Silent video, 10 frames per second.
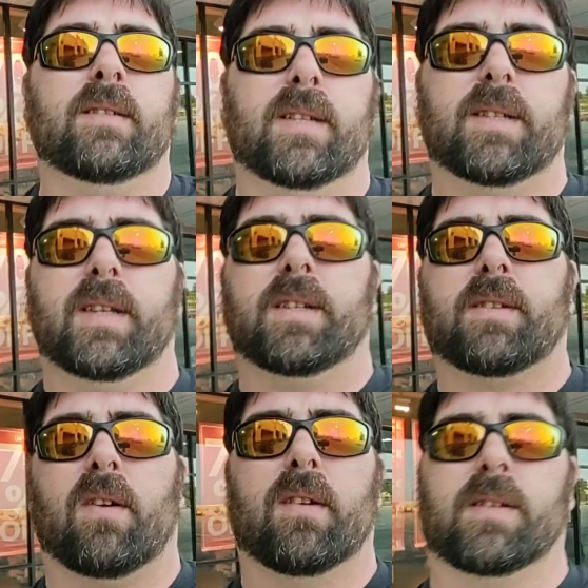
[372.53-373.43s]
Disney's
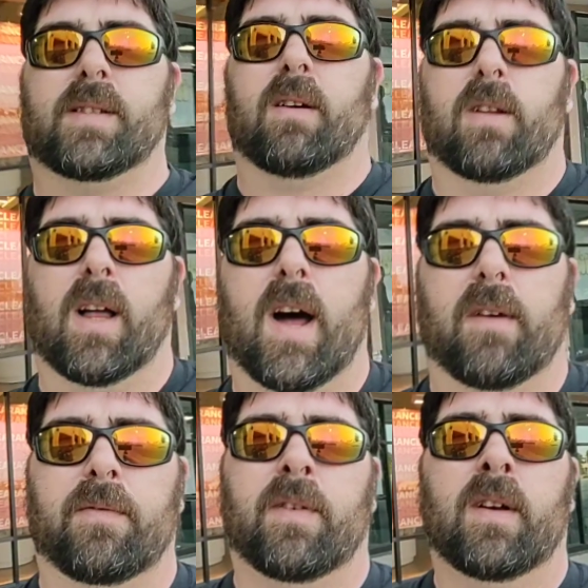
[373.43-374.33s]
starting to sell a lot
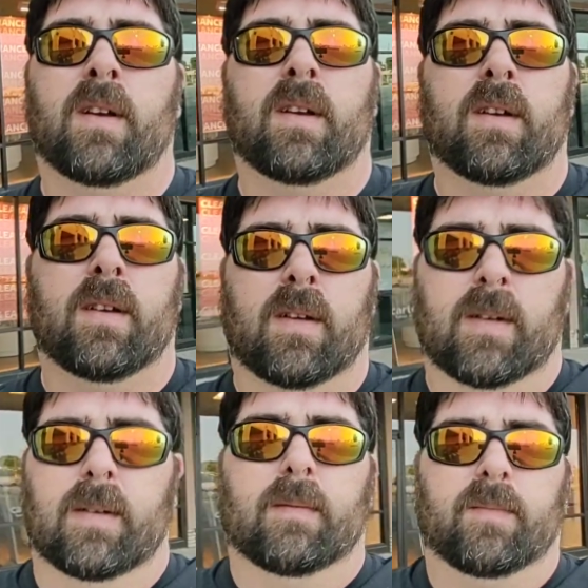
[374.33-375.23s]

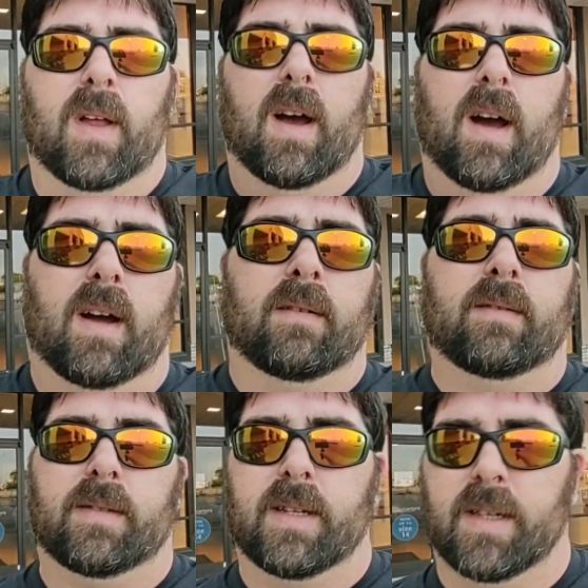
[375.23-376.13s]
of uh,
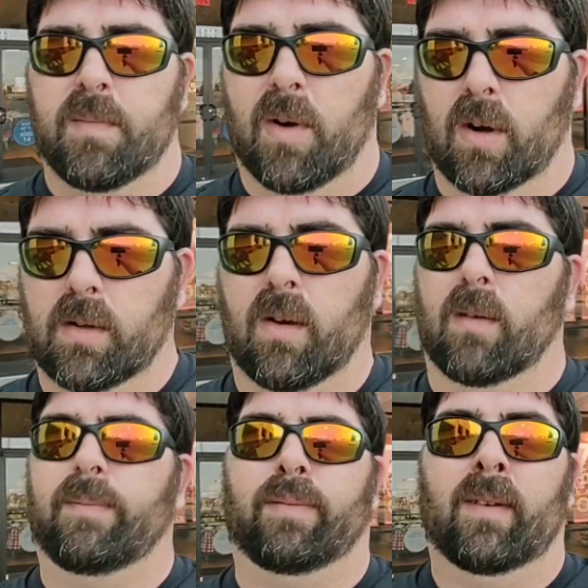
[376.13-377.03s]
Disney park
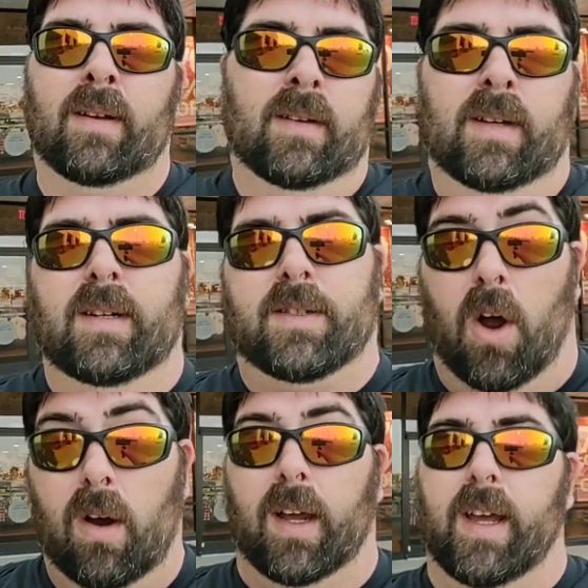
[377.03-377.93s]
or pff,
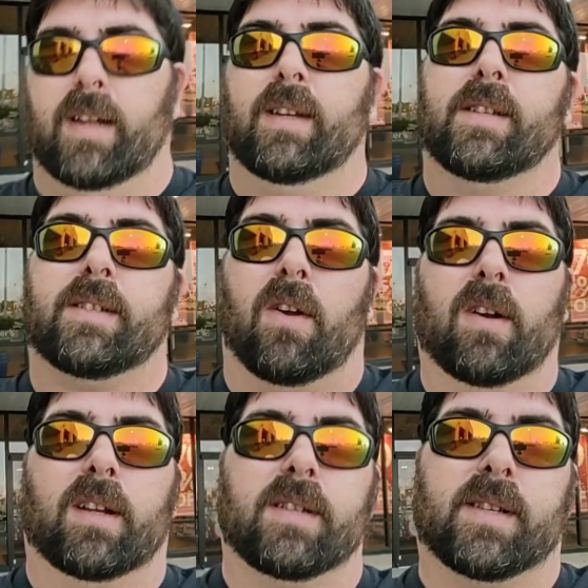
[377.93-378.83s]
Target is
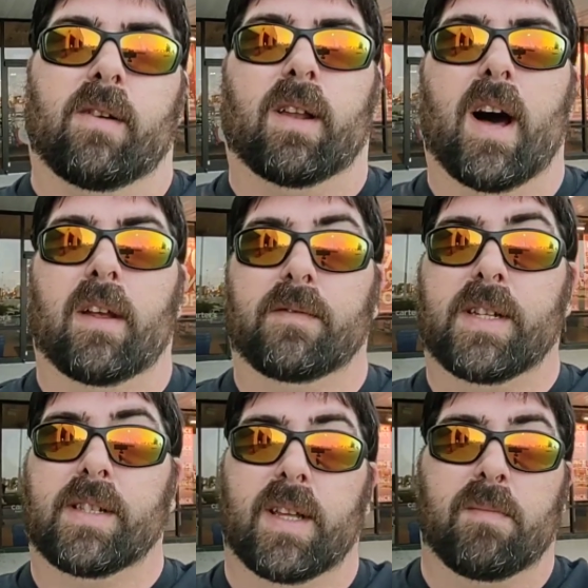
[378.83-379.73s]
starting to sell a lot of
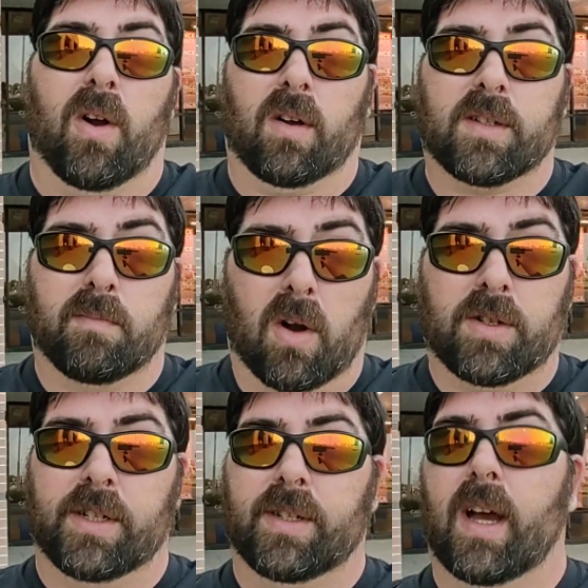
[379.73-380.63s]
Disney parks
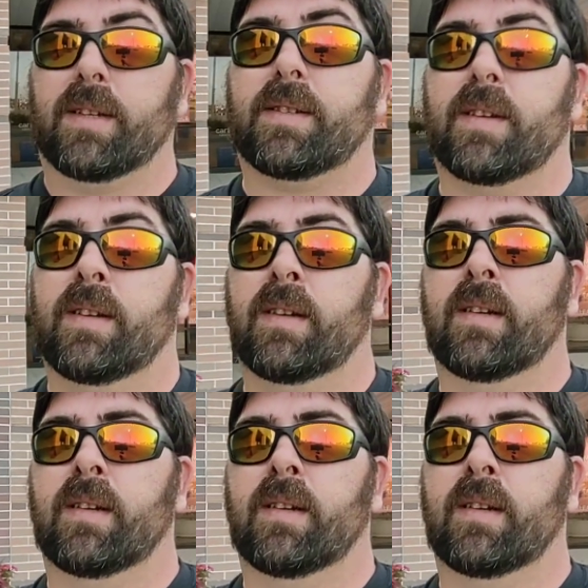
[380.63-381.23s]
merchandise.